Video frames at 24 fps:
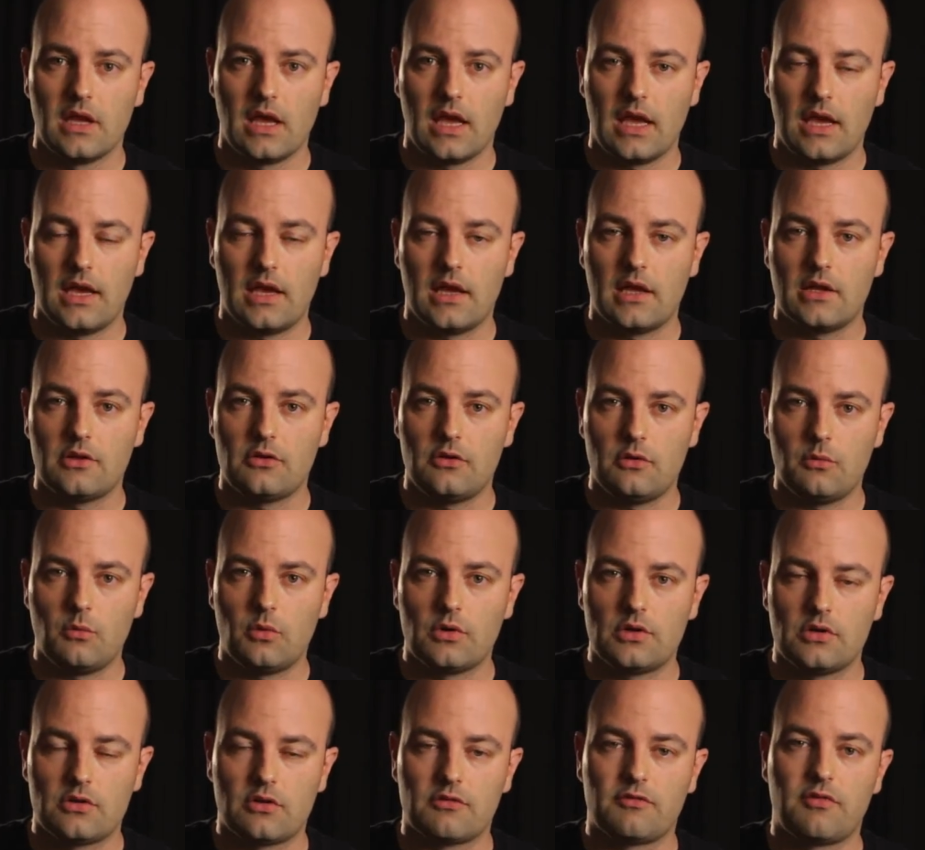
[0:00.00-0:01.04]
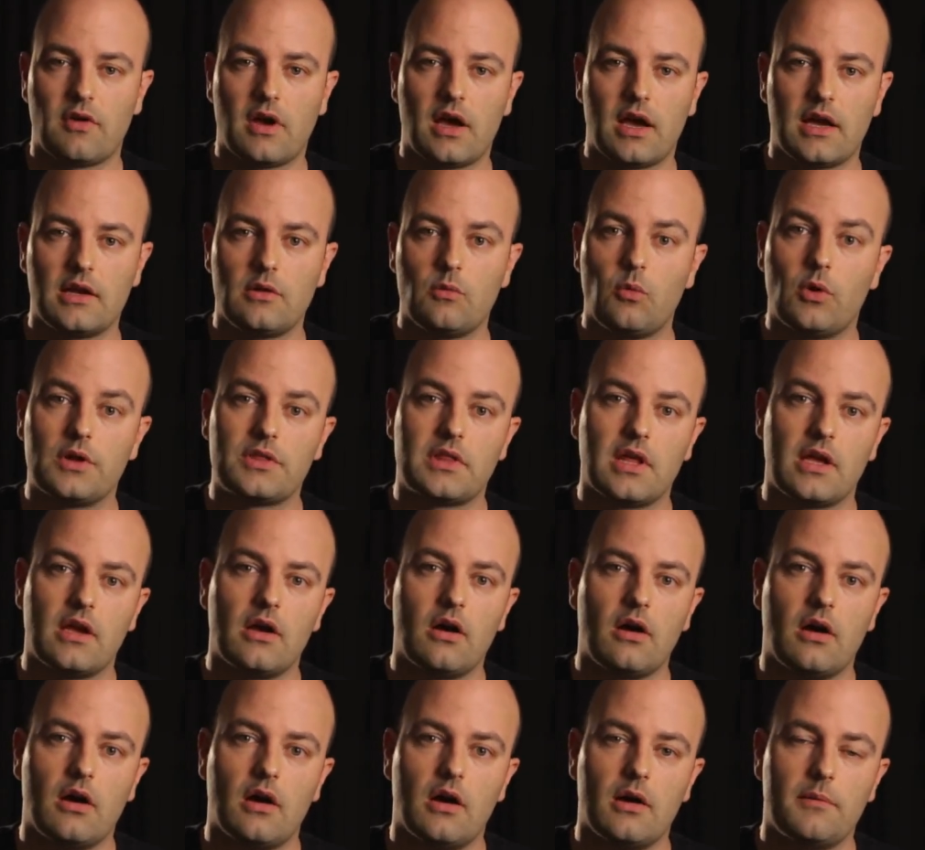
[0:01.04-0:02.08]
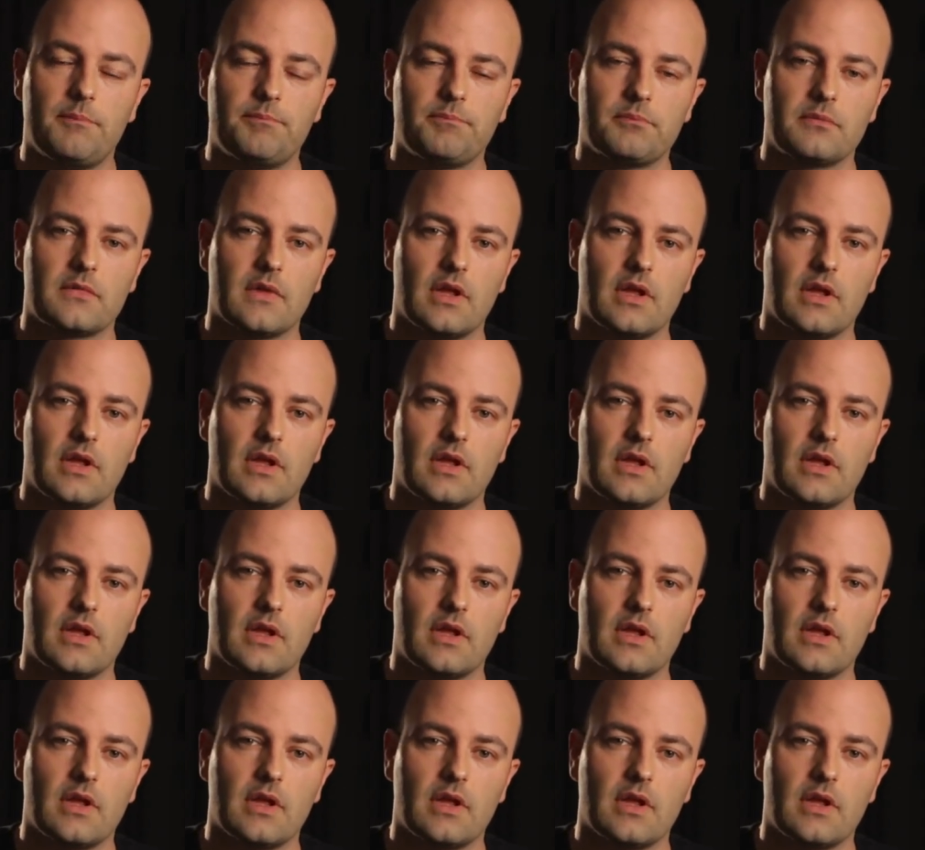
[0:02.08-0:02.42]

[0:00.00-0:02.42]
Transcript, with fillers: and you want to define what they are,